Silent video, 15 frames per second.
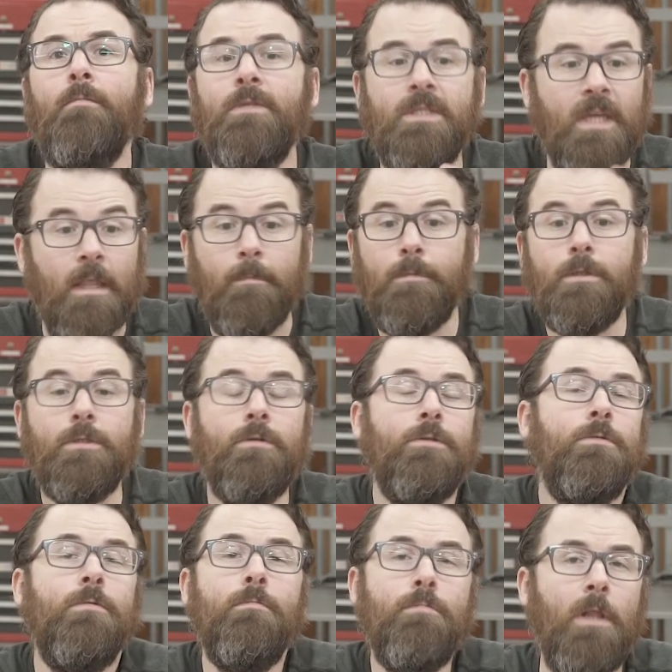Set up a
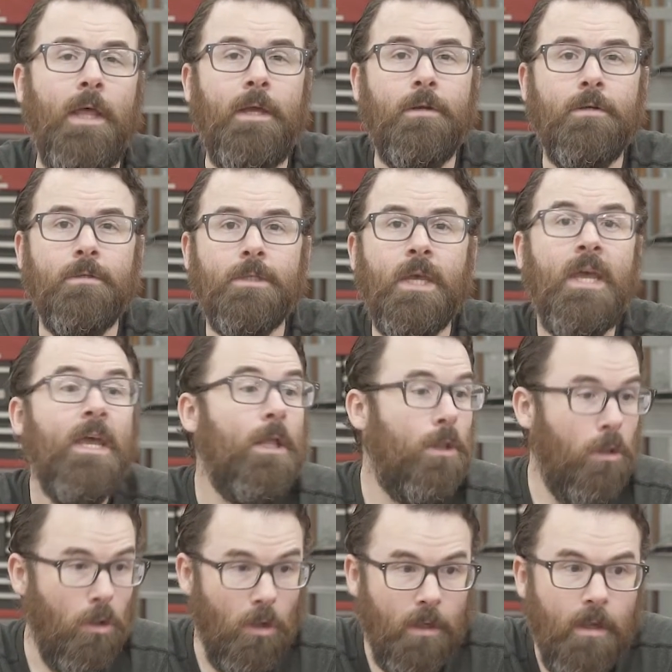search for planers,
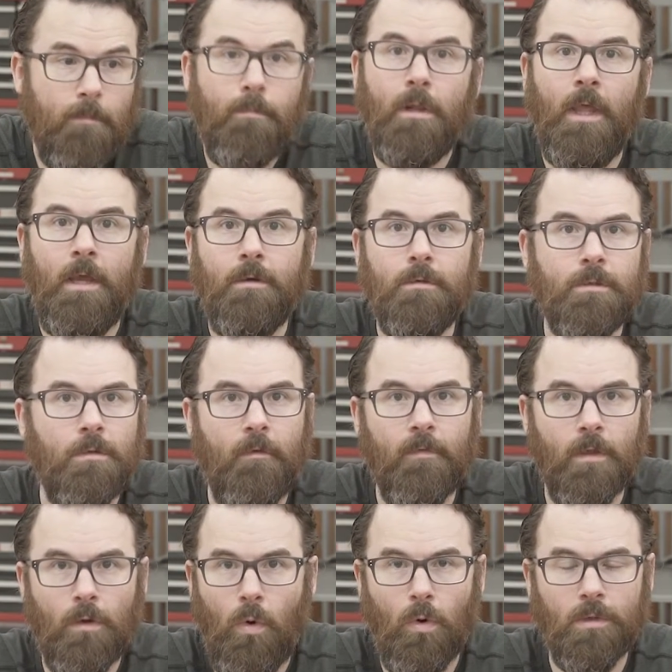look at planers over
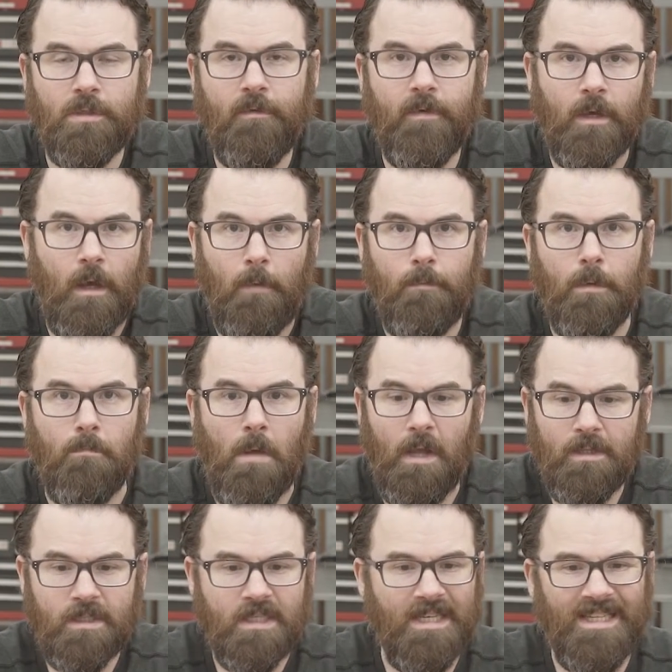the course of a couple months,